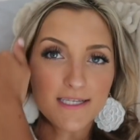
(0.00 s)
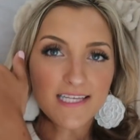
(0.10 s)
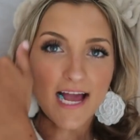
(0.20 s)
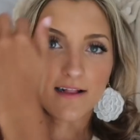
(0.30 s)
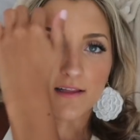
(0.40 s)

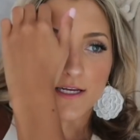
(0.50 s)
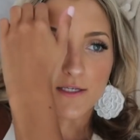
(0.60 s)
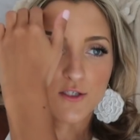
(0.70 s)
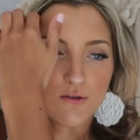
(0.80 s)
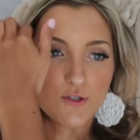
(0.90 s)
exactly
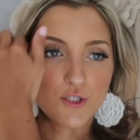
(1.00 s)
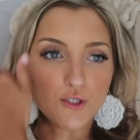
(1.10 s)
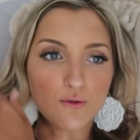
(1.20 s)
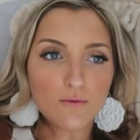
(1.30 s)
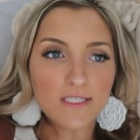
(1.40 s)
to
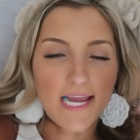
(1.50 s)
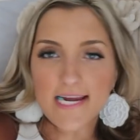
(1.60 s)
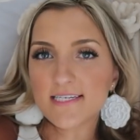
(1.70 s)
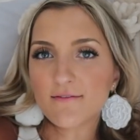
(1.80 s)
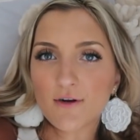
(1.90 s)
shoot
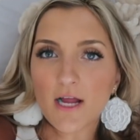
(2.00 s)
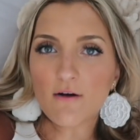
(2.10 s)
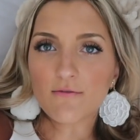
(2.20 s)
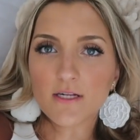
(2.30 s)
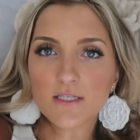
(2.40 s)
8 different
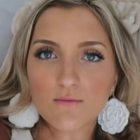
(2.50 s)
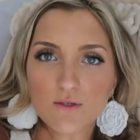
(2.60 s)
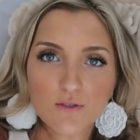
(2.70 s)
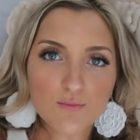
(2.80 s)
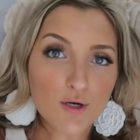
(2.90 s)
outfits,
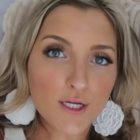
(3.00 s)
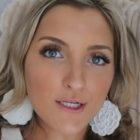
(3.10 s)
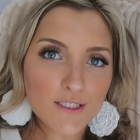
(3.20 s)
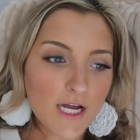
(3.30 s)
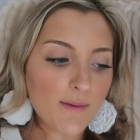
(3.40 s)
which was pretty
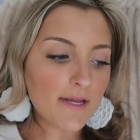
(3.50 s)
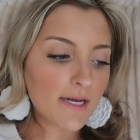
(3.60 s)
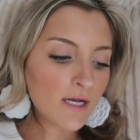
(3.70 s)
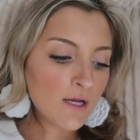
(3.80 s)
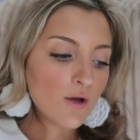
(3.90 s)
good
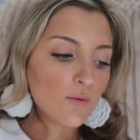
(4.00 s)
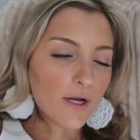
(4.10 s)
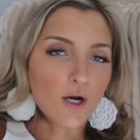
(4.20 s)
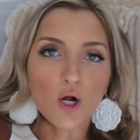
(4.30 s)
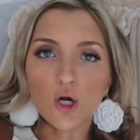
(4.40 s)
timing.
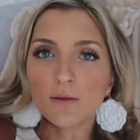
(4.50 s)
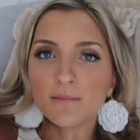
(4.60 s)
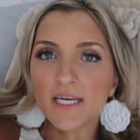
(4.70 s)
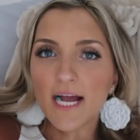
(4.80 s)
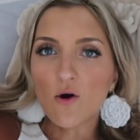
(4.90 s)
We are home
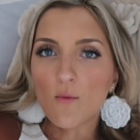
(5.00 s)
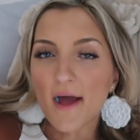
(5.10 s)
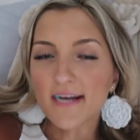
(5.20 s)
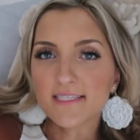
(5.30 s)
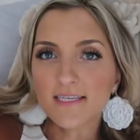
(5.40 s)
now.
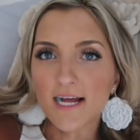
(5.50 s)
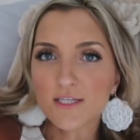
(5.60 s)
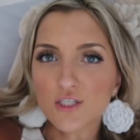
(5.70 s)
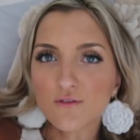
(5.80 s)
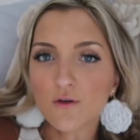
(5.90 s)
Madison and I
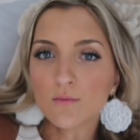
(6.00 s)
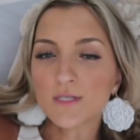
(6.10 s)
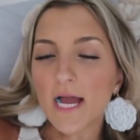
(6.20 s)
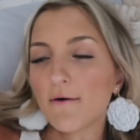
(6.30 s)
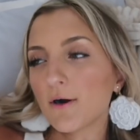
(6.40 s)
just
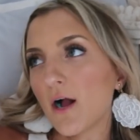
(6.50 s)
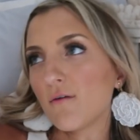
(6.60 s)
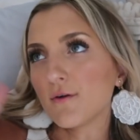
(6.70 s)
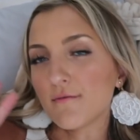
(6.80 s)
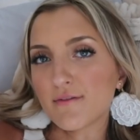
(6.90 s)
filmed our
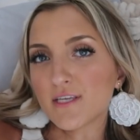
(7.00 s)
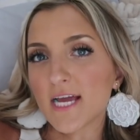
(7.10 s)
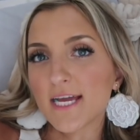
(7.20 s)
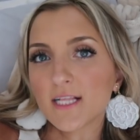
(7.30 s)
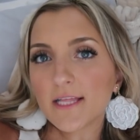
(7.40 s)
outfit of the
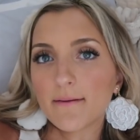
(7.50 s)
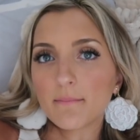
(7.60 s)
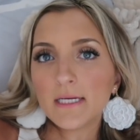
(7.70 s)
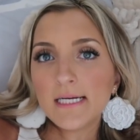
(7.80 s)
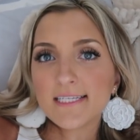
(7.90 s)
day
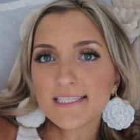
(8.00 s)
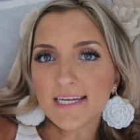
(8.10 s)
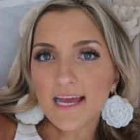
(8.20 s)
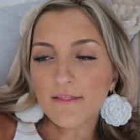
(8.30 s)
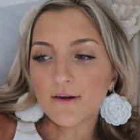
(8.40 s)
clip
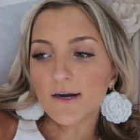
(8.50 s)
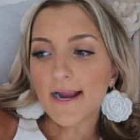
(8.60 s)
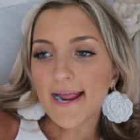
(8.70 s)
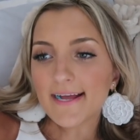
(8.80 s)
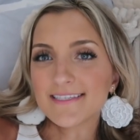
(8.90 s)
together,
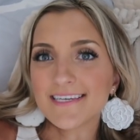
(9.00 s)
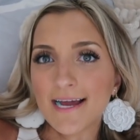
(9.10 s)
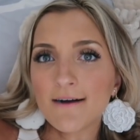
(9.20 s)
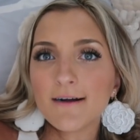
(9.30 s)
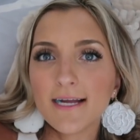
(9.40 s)
and
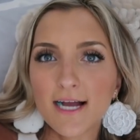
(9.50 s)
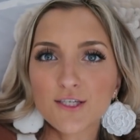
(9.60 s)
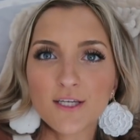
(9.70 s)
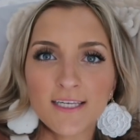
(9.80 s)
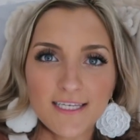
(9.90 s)
now I
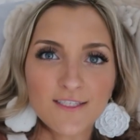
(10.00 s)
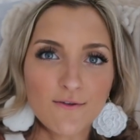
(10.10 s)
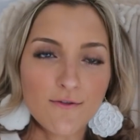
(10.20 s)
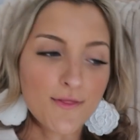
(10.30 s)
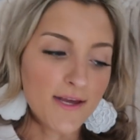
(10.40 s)
actually need to
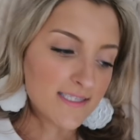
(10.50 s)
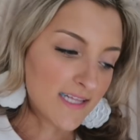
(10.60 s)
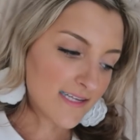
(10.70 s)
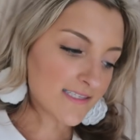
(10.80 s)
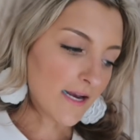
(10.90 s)
do the things
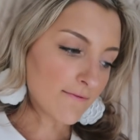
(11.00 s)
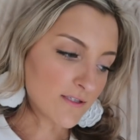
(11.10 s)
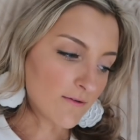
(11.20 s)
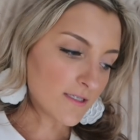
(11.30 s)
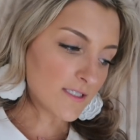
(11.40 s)
that I said I was
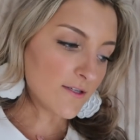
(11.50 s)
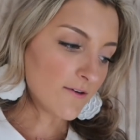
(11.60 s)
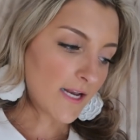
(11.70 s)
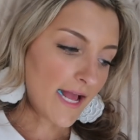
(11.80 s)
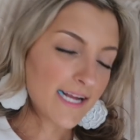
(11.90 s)
going to do
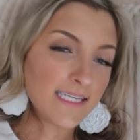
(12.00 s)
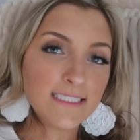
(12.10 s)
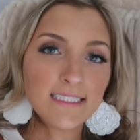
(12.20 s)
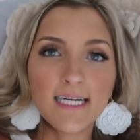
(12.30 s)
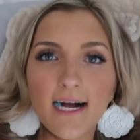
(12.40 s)
today.
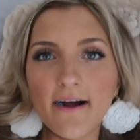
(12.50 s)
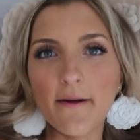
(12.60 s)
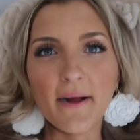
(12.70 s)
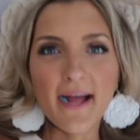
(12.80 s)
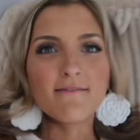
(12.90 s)

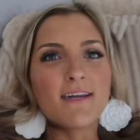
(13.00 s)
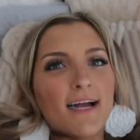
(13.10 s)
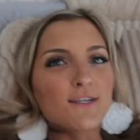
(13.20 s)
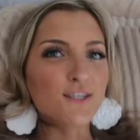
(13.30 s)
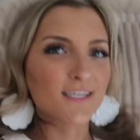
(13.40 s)
I haven't
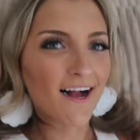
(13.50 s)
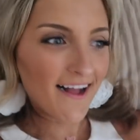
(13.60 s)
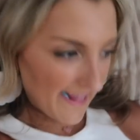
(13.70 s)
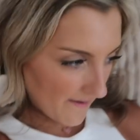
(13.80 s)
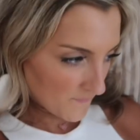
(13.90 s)
actually
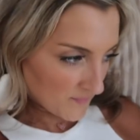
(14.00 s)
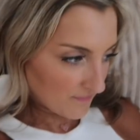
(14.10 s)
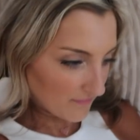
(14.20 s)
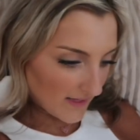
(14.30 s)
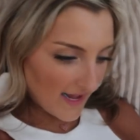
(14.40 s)
gotten
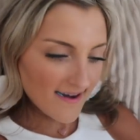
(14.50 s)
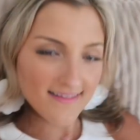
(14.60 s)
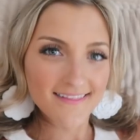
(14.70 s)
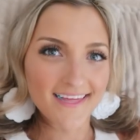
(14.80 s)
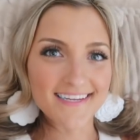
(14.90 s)

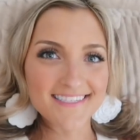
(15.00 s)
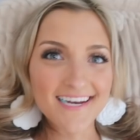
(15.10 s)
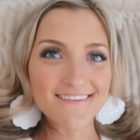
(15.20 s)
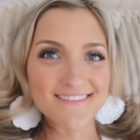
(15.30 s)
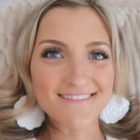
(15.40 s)
anything that I
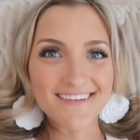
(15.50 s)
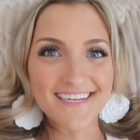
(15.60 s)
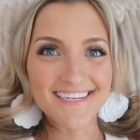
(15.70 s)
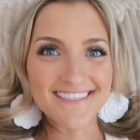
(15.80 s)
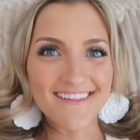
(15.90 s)
said I was going to
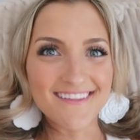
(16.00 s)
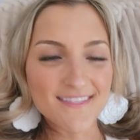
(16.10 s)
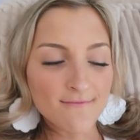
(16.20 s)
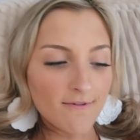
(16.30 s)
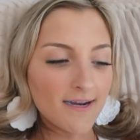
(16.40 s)
get done
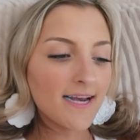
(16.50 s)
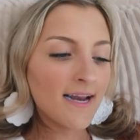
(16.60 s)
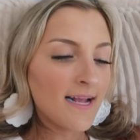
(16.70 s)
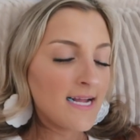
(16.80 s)
this morning.